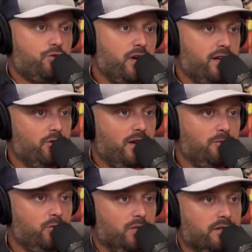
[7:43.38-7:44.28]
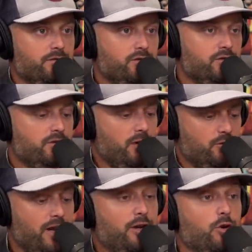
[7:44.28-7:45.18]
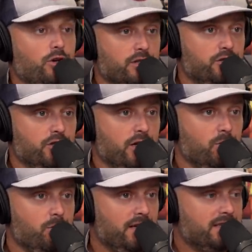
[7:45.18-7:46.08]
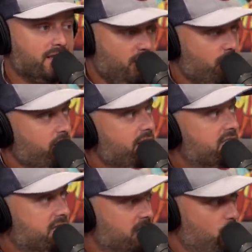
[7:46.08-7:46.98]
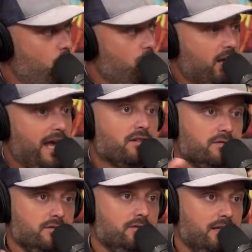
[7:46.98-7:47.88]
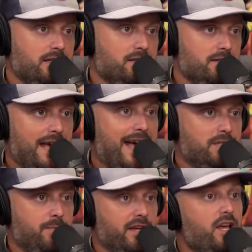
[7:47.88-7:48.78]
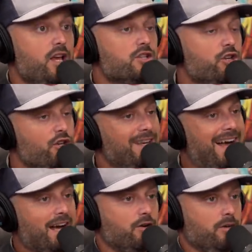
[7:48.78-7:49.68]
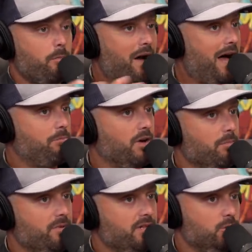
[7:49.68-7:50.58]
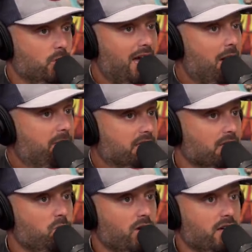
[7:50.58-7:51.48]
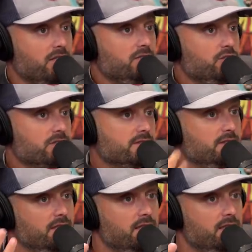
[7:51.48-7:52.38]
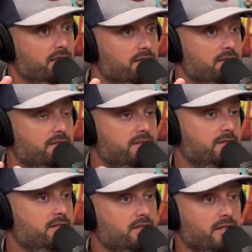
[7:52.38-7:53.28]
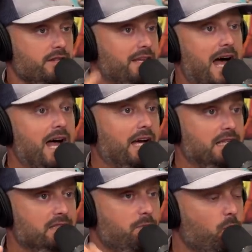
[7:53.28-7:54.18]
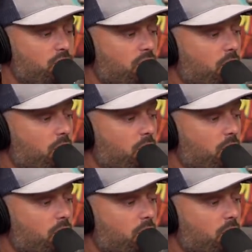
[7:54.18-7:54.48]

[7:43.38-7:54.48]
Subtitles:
trying to do a good show, but it's like it's the workout aspect. So you're not going to pop up into a comedy club wearing just to the nines. But when you go